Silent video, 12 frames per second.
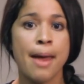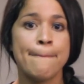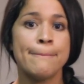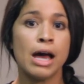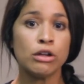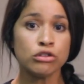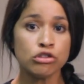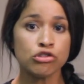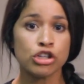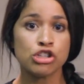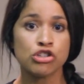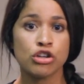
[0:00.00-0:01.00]

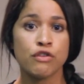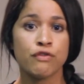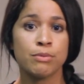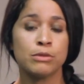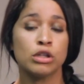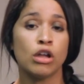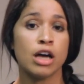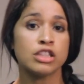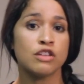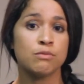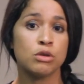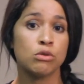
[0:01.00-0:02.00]
Malnutrition from the
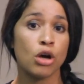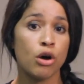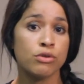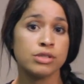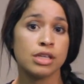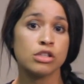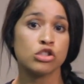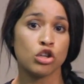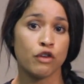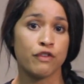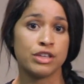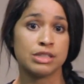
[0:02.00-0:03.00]
loss of mucosa
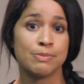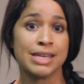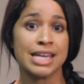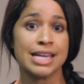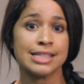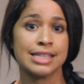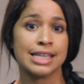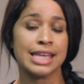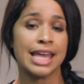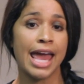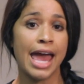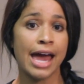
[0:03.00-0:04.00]
surface because
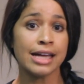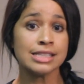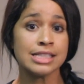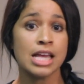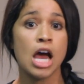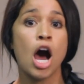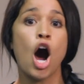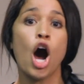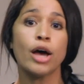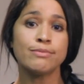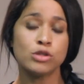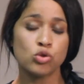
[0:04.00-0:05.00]
it can't
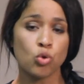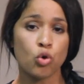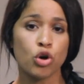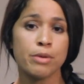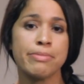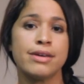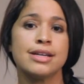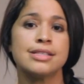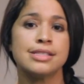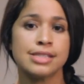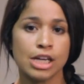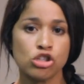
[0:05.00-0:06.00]
absorb the
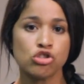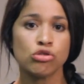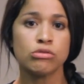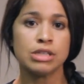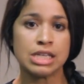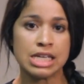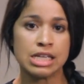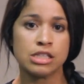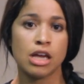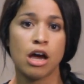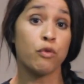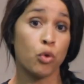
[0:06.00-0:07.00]
essential
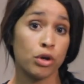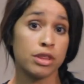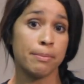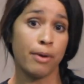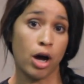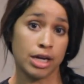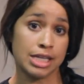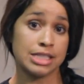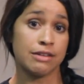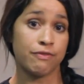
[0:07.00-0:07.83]
needs for the body to